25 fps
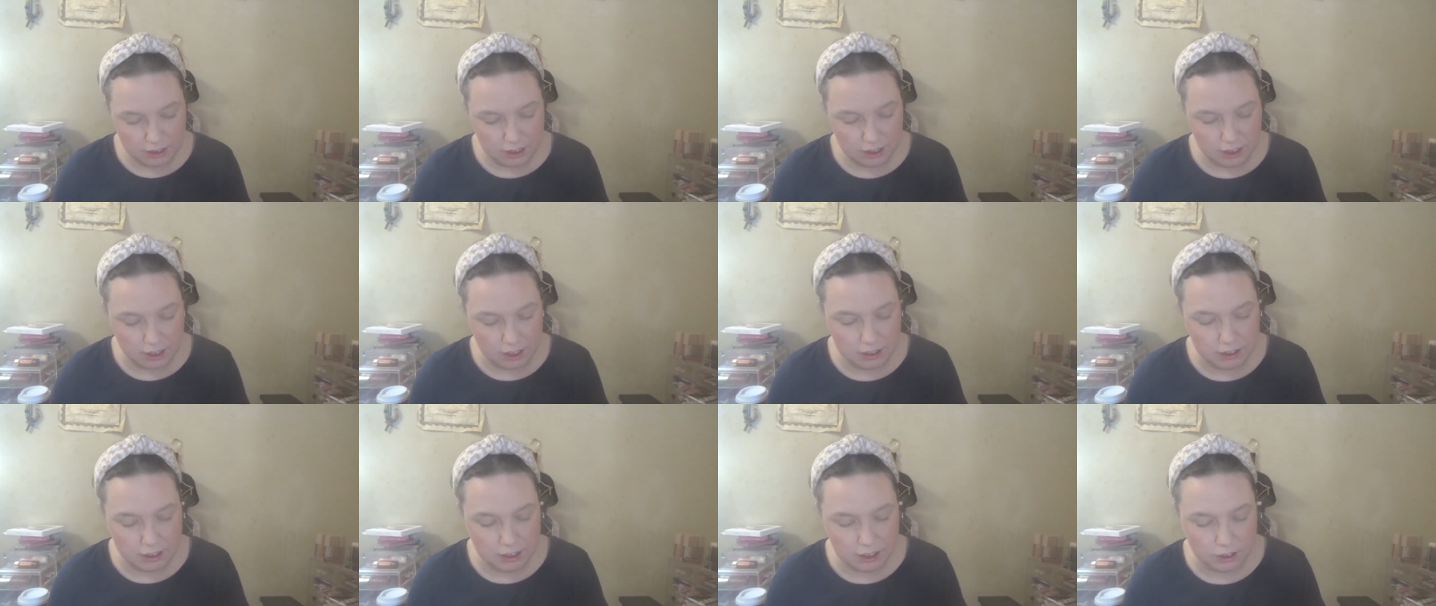
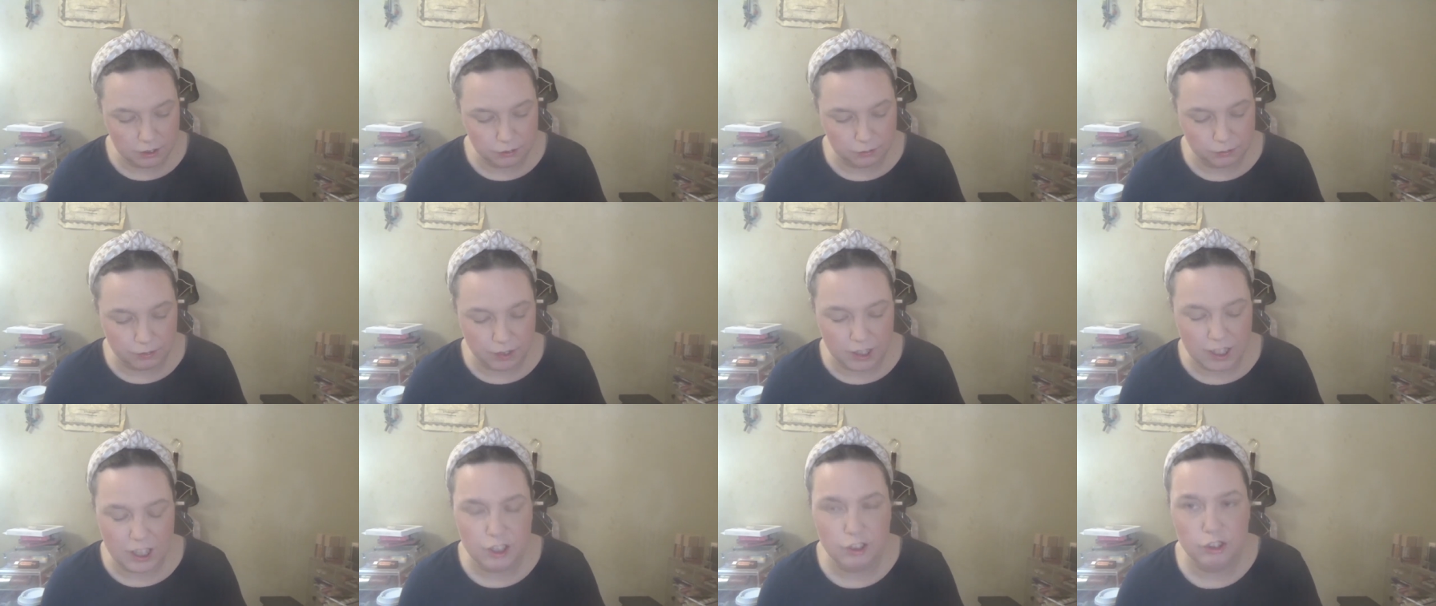and then a
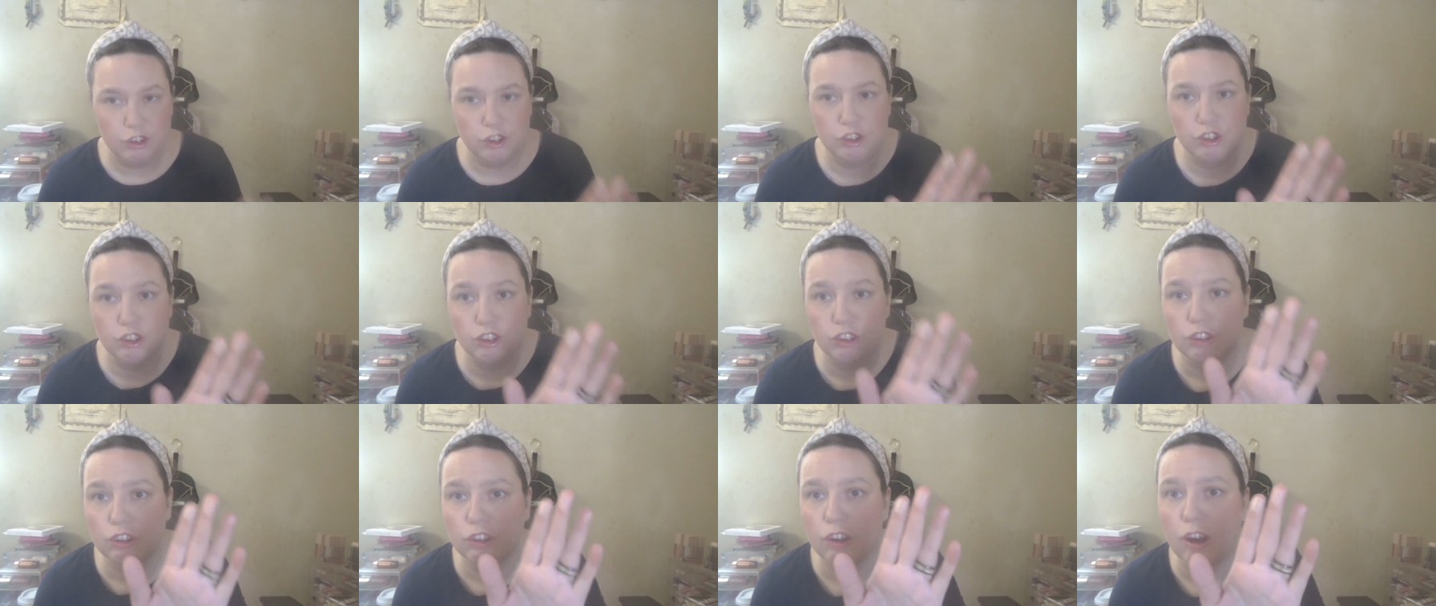very
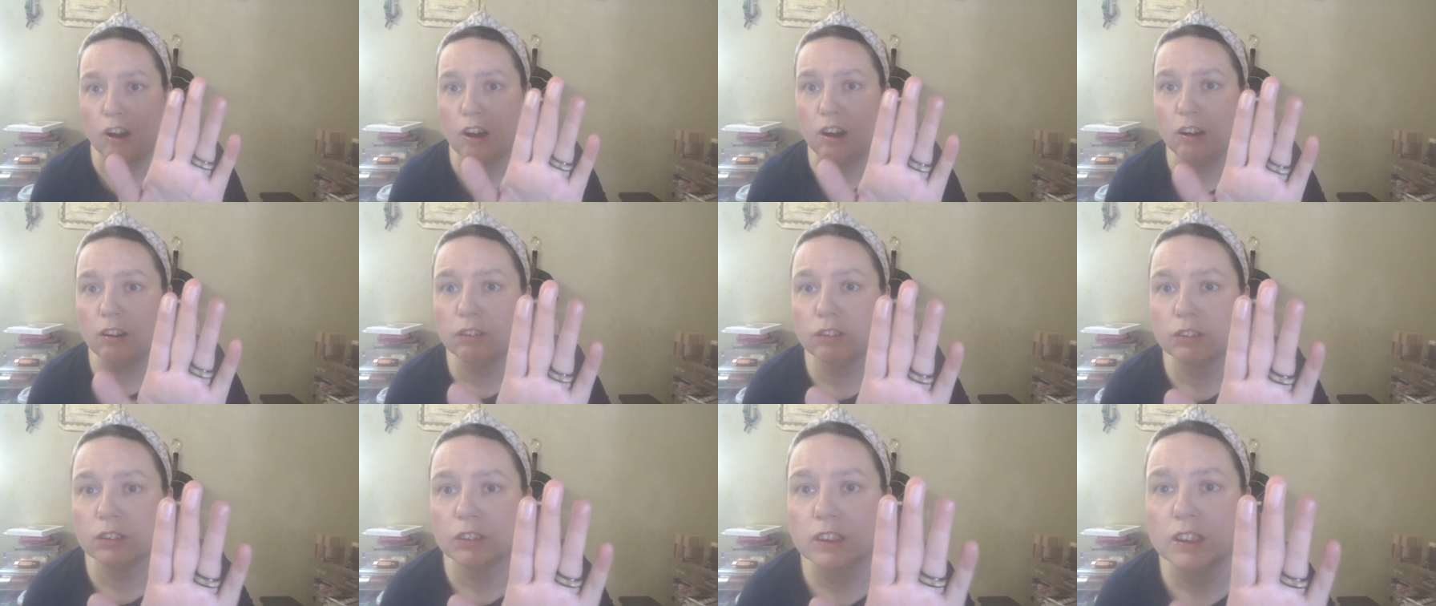
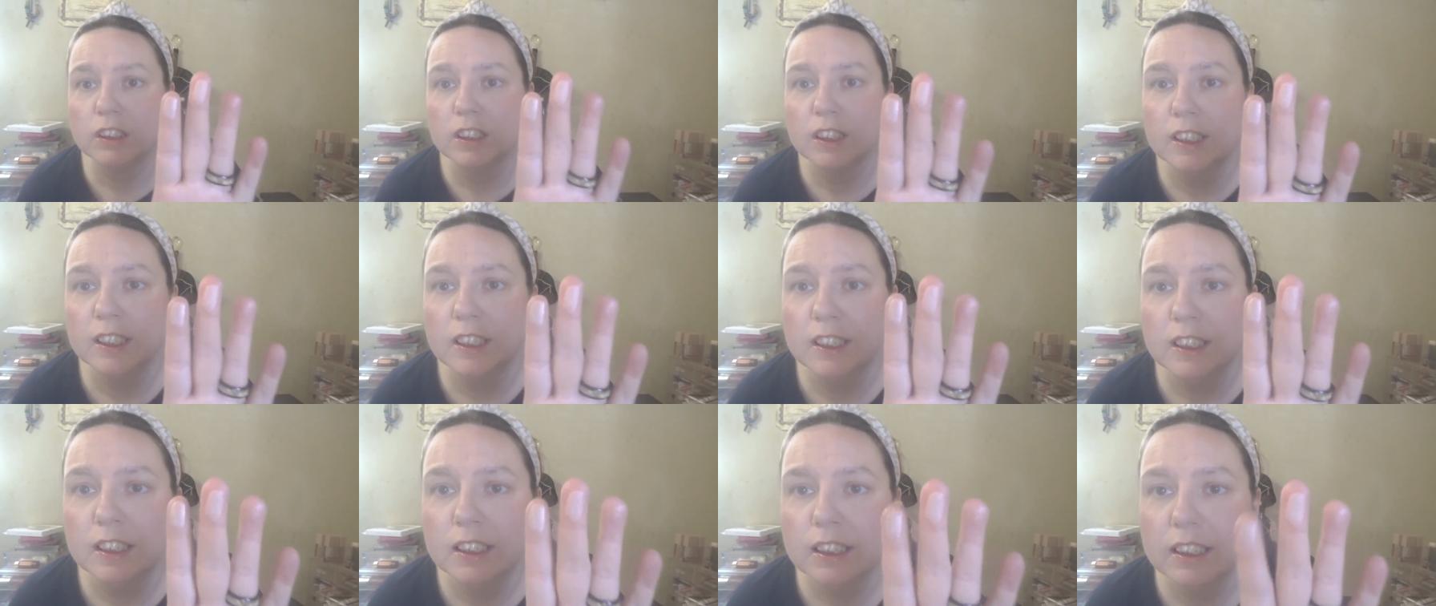soft
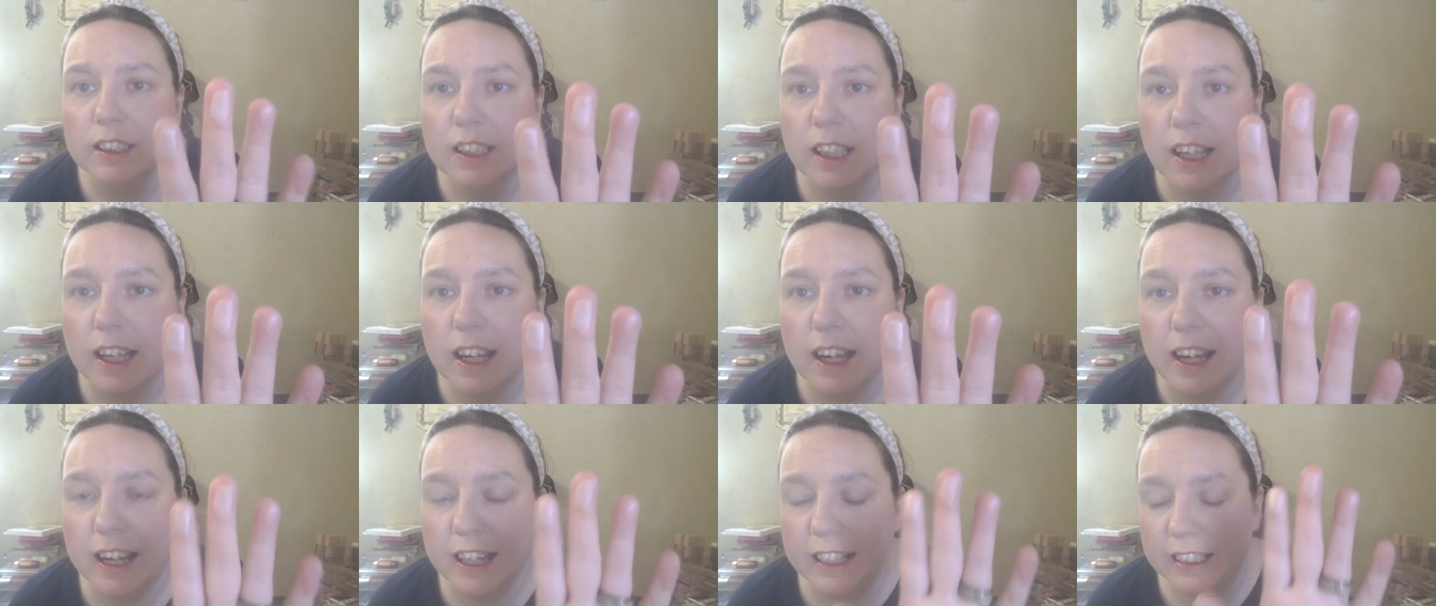
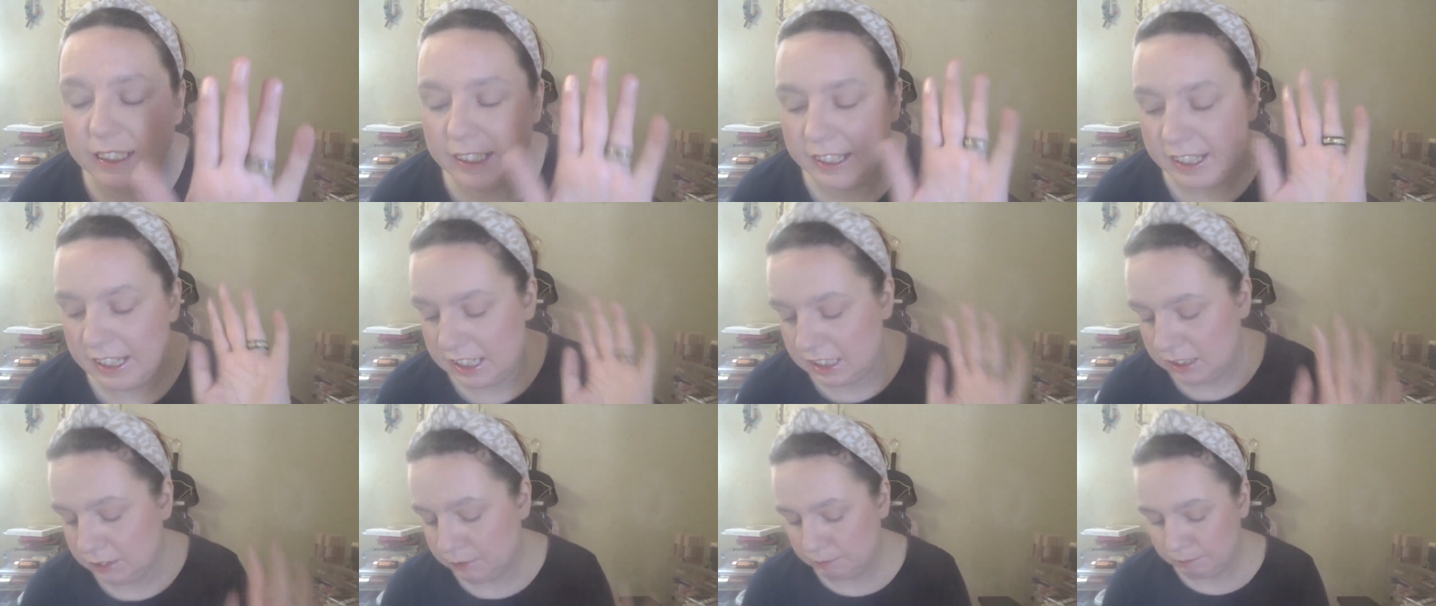
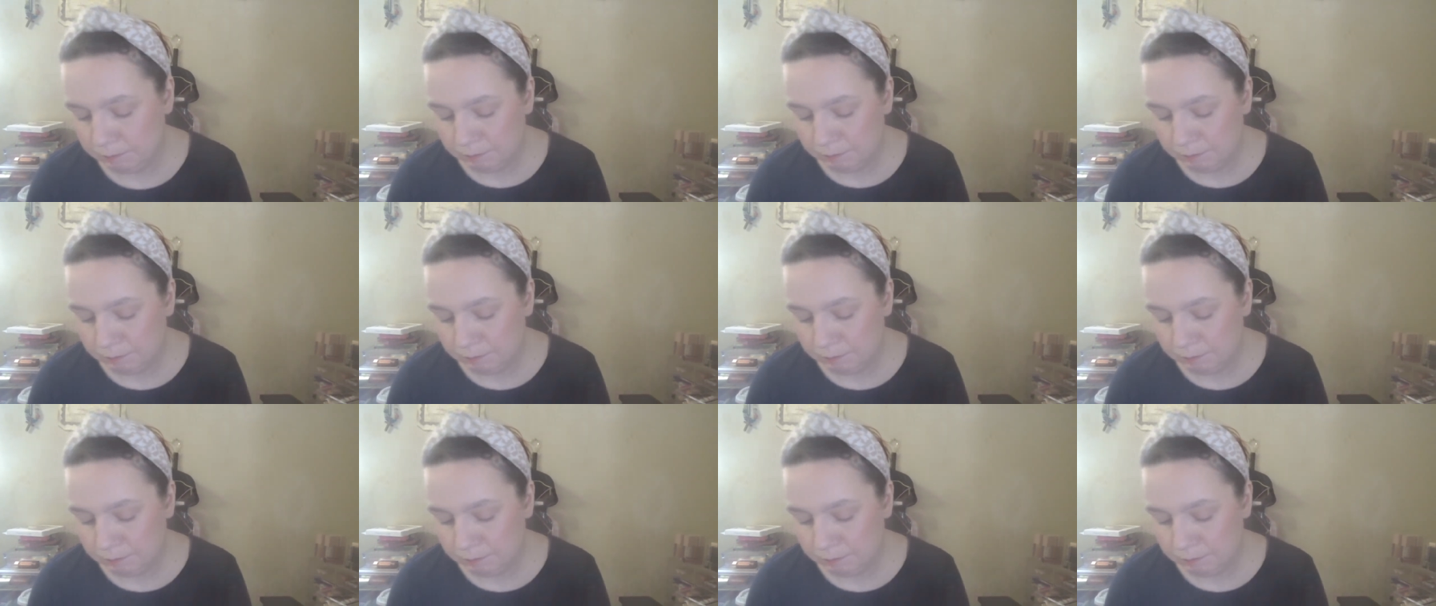highlight.